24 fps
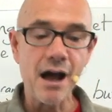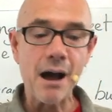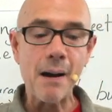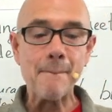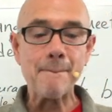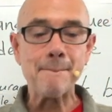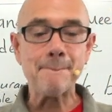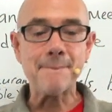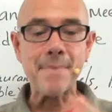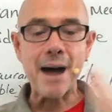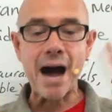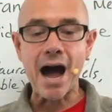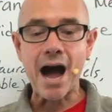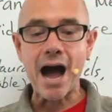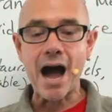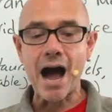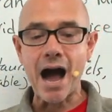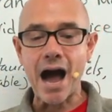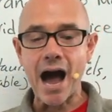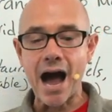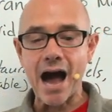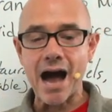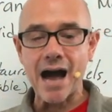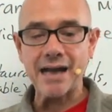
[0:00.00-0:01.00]

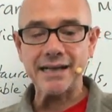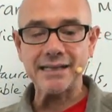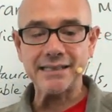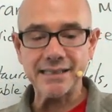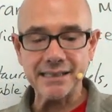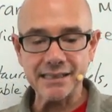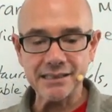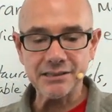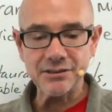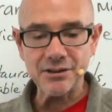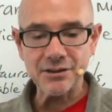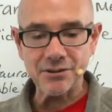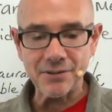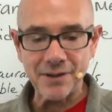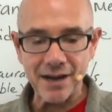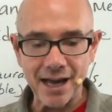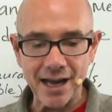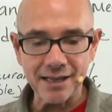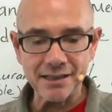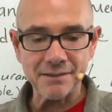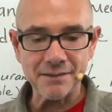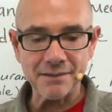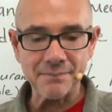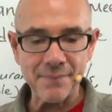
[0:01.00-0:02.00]
Maha, I didn't know I
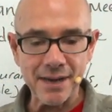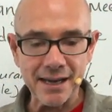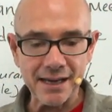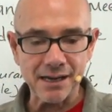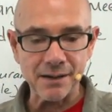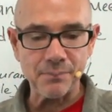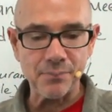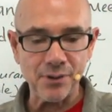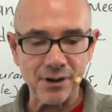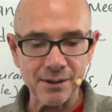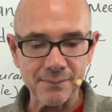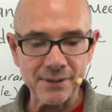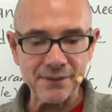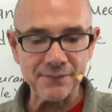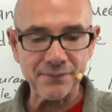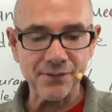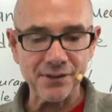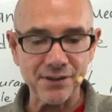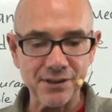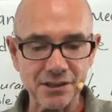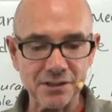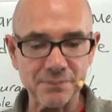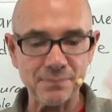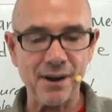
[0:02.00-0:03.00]
had to make appointment
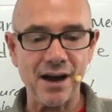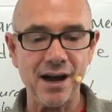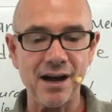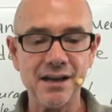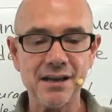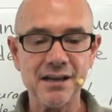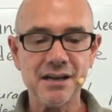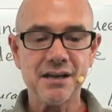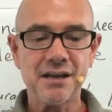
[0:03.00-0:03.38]
for the spa.